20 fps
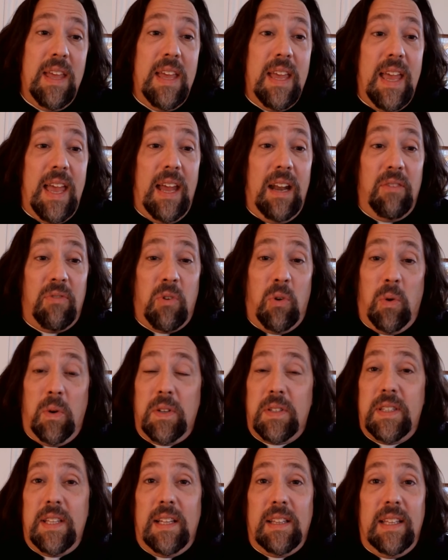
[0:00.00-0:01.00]
And of
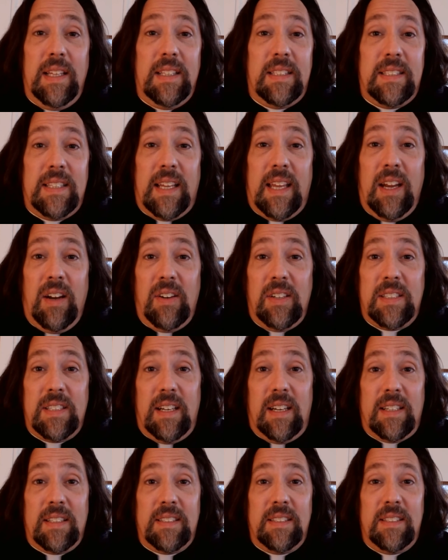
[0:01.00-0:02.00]
course, that leads to
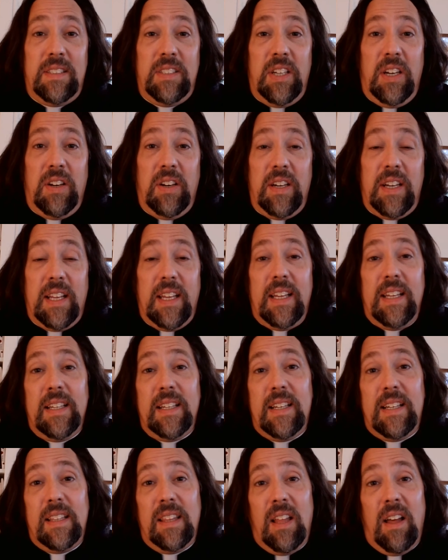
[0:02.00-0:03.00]
caritas, charity,
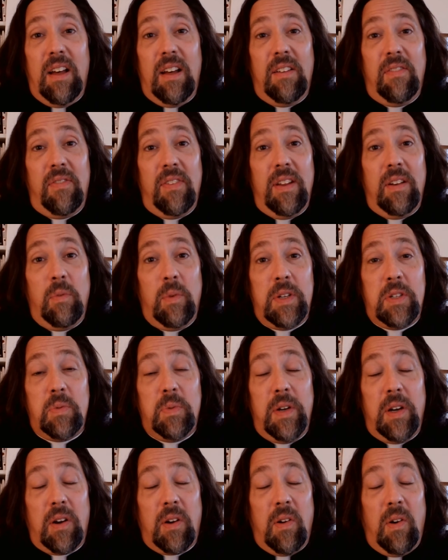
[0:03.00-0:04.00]
love, in which
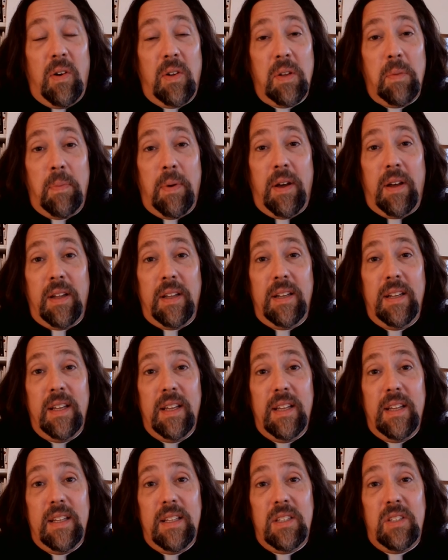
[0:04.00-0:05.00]
we are called upon
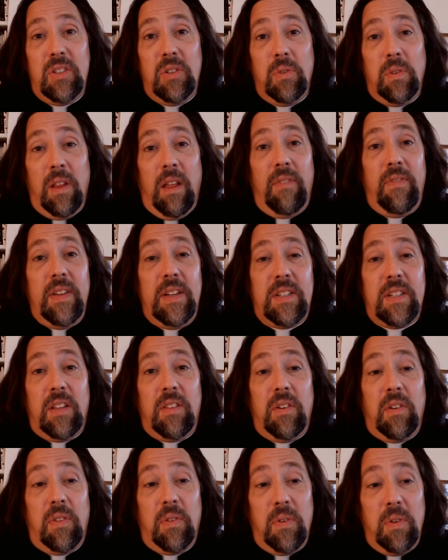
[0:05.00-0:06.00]
to love each
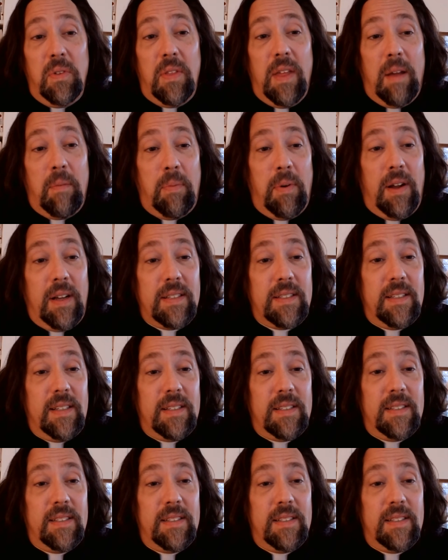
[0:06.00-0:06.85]
other through that process.